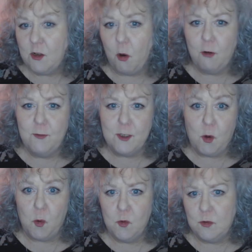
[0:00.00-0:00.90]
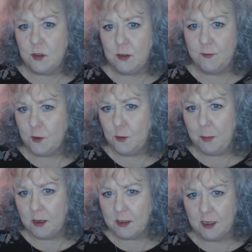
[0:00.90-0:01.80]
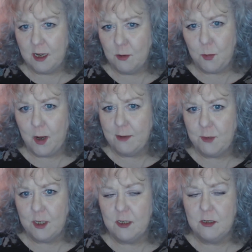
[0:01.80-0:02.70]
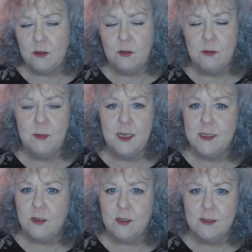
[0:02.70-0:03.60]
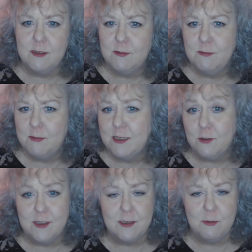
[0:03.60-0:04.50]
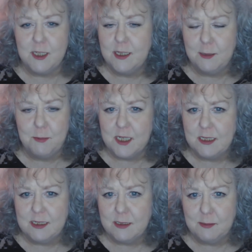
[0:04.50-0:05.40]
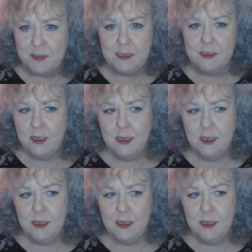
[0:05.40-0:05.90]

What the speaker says: cough and cold or flu bug or whatever, oh my god, my thoughts are with you because it's been